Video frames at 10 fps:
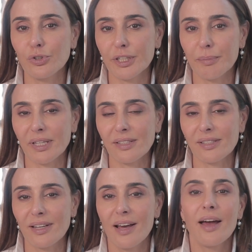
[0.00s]

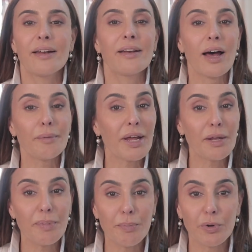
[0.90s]
treatments. Not
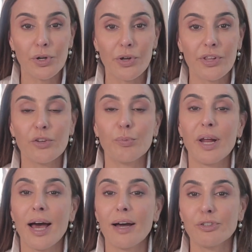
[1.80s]
many people know this, but
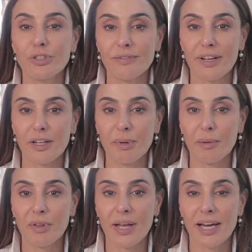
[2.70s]
after developing
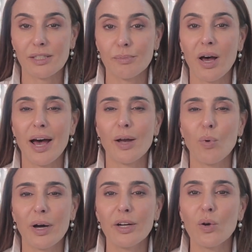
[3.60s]
melasma, I
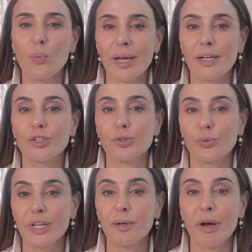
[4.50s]
wanted a way to
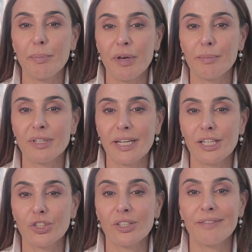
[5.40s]
treat my
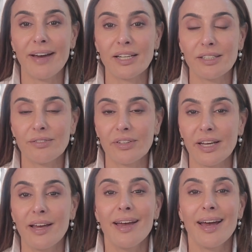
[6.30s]
pigmentation effectively,
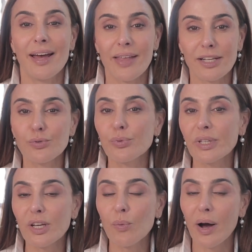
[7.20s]
and that's
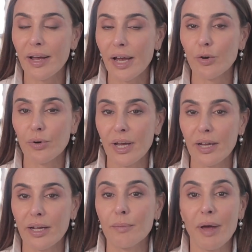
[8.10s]
really why I
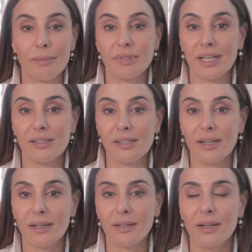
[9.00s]
created MZ
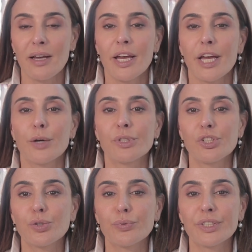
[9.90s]
Skin. It
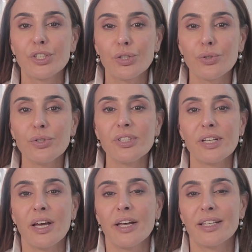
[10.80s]
was to
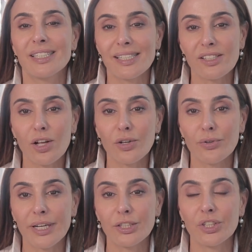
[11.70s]
reduce the
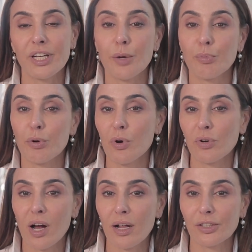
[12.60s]
discoloration and
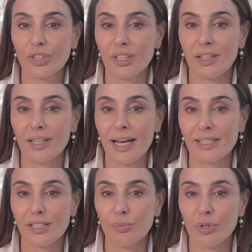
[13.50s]
promote collagen and
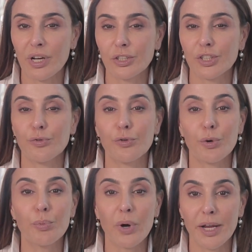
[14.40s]
elastin production
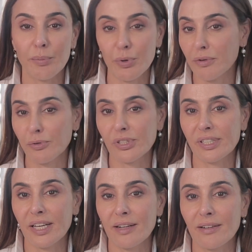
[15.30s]
for bright, beautiful
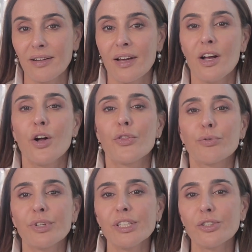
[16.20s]
skin. The
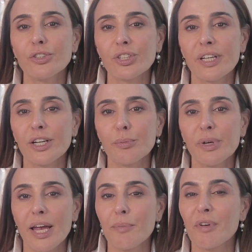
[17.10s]
research later
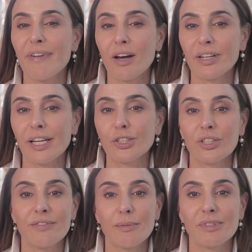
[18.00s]
became the
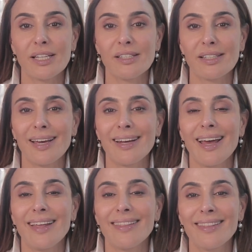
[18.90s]
foundation of MZ Skin,
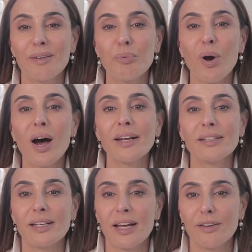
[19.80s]
and the
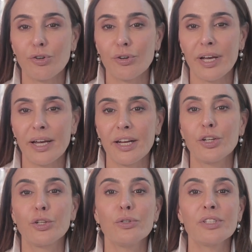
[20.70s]
products that I've
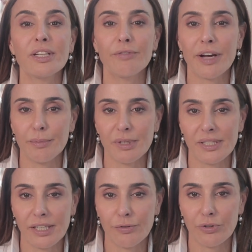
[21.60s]
created using vitamin
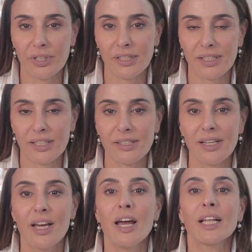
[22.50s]
C, for instance,
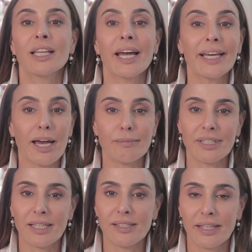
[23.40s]
like
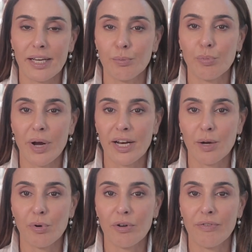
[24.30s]
MZ Skin Brighten
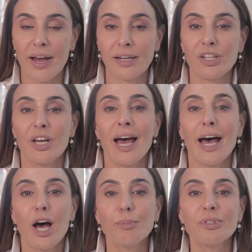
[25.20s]
and Perfect,
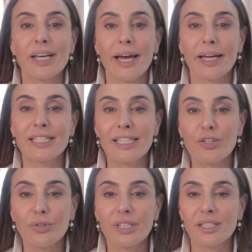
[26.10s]
helps to
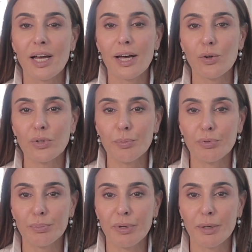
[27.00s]
decrease not
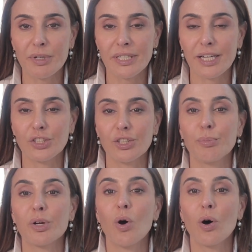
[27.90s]
only pigmentation,
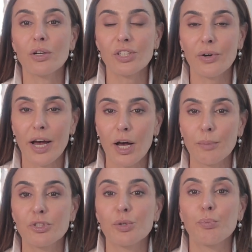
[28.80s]
but also
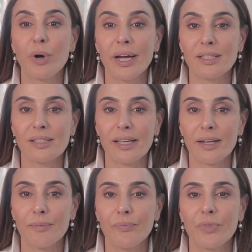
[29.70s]
helps to brighten skin.